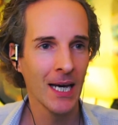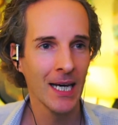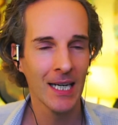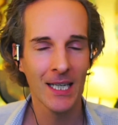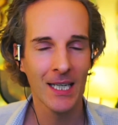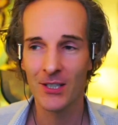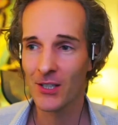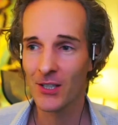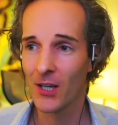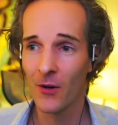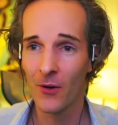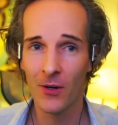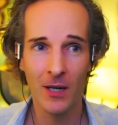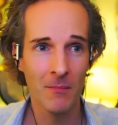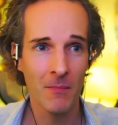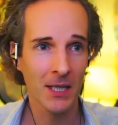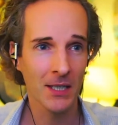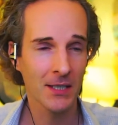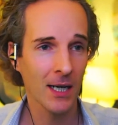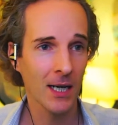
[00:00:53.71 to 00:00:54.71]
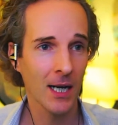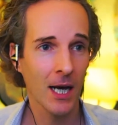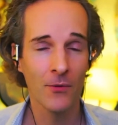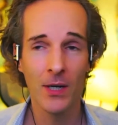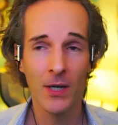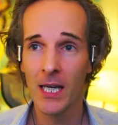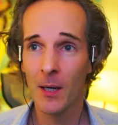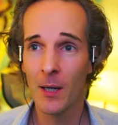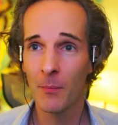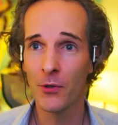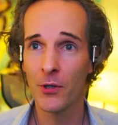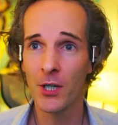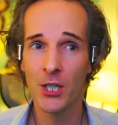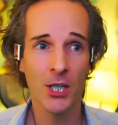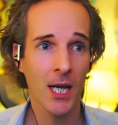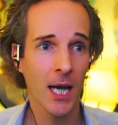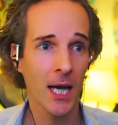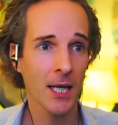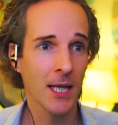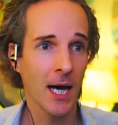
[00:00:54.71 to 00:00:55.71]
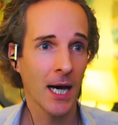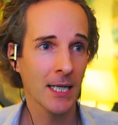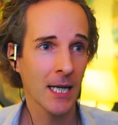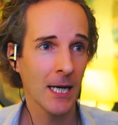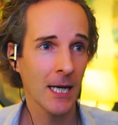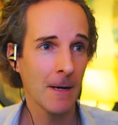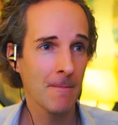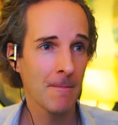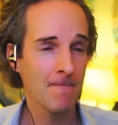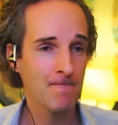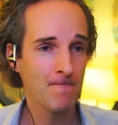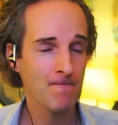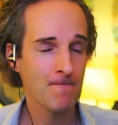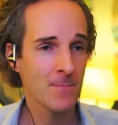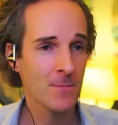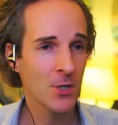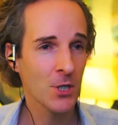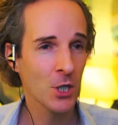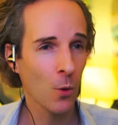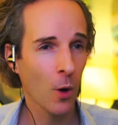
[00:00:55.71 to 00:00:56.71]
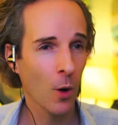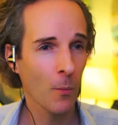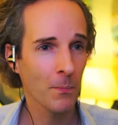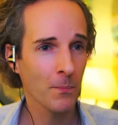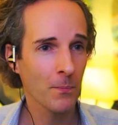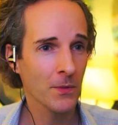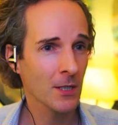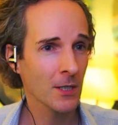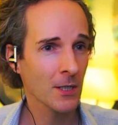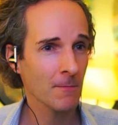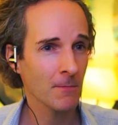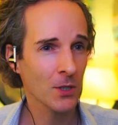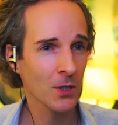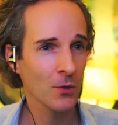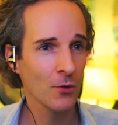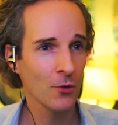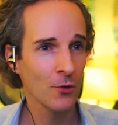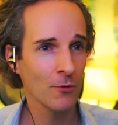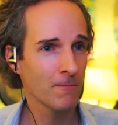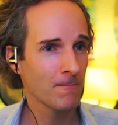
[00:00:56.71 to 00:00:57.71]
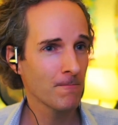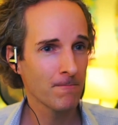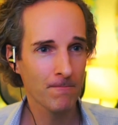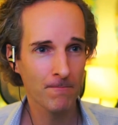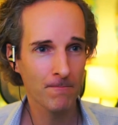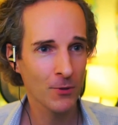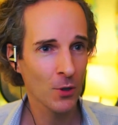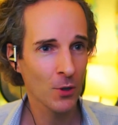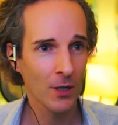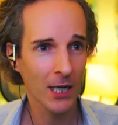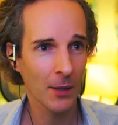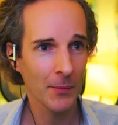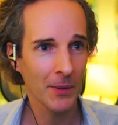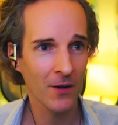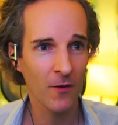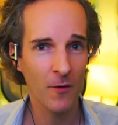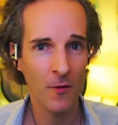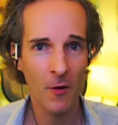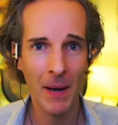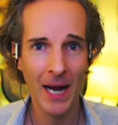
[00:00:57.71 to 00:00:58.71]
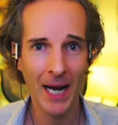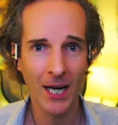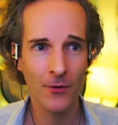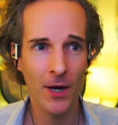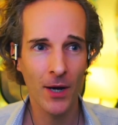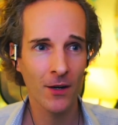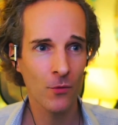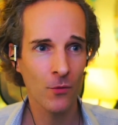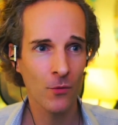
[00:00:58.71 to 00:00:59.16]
So Marcel, I really appreciate that. Do you want to do a little bit of a background of where